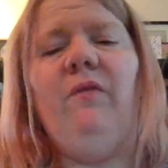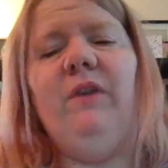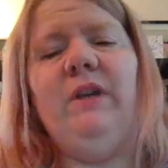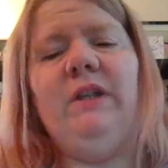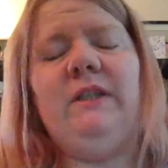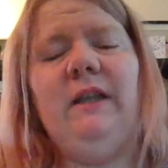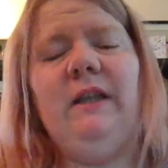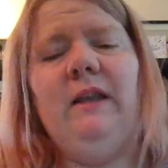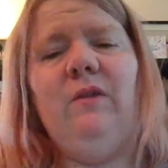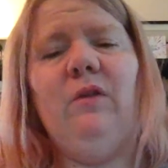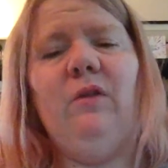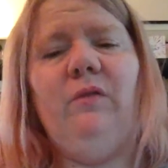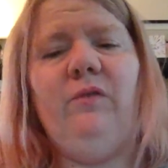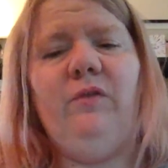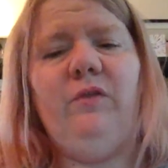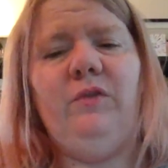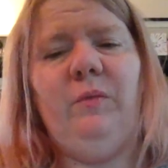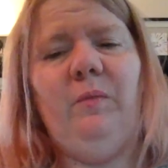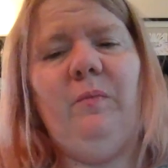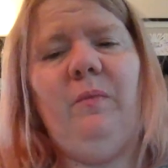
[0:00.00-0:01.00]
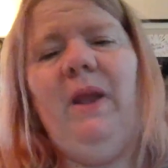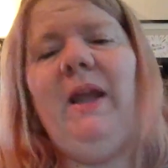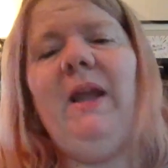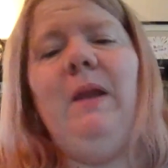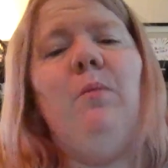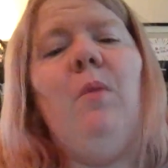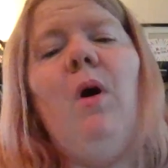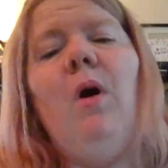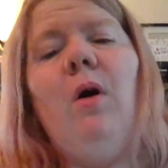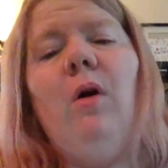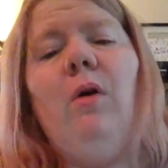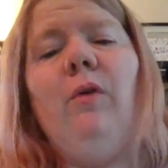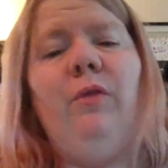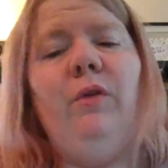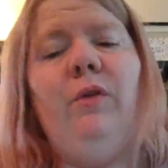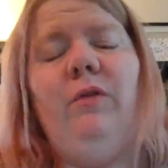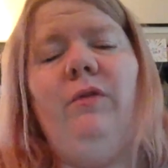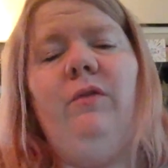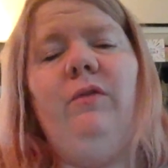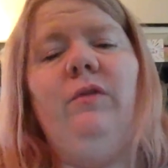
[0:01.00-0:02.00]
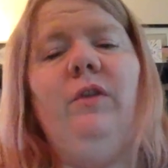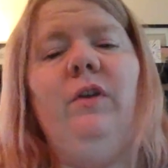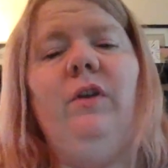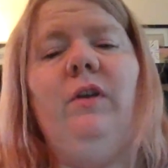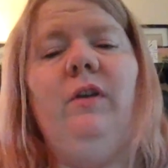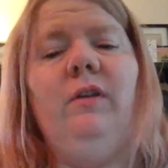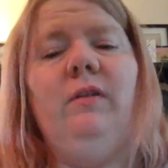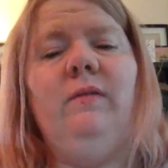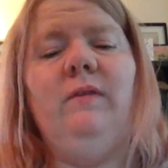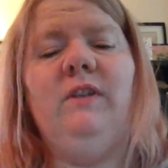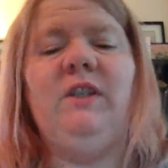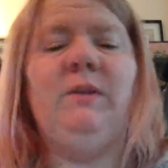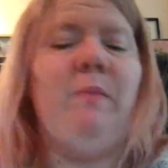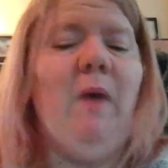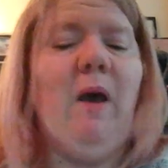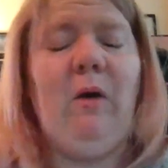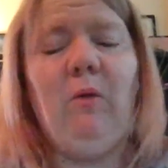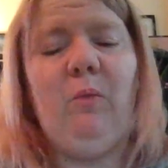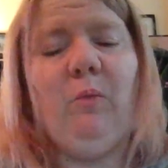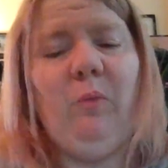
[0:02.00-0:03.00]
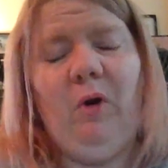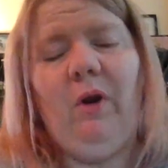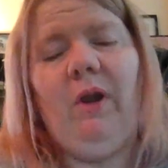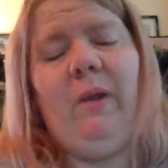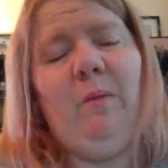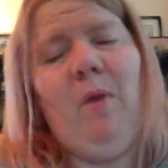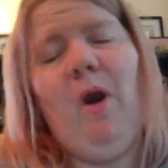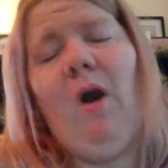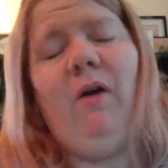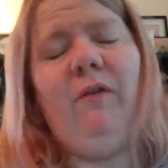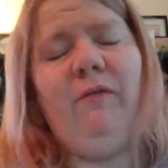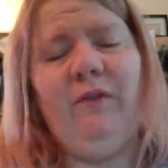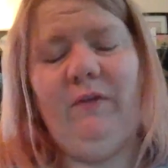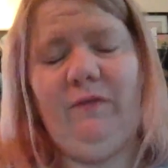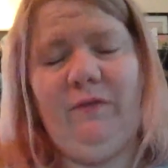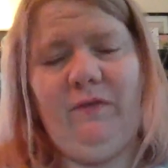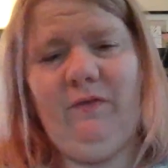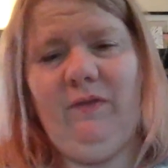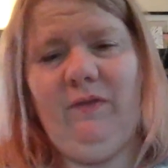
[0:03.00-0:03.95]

obviously loved me more than the smell put him off.